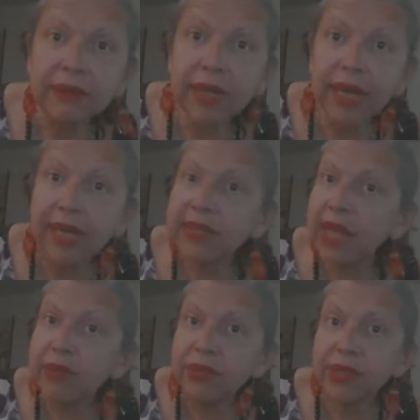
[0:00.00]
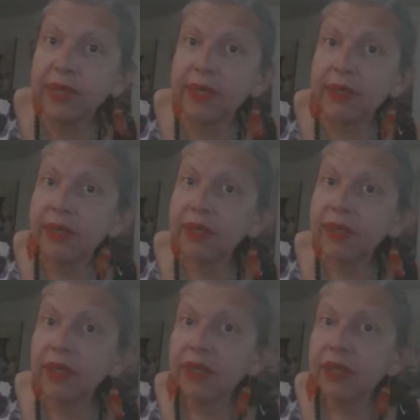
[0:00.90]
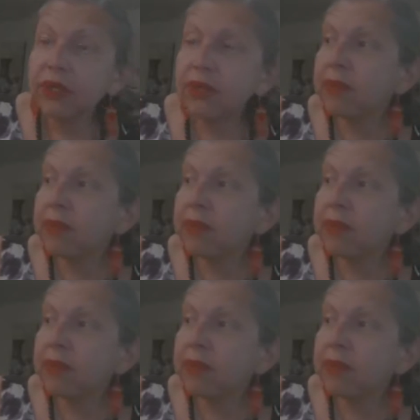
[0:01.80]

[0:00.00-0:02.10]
like a timeshare. You can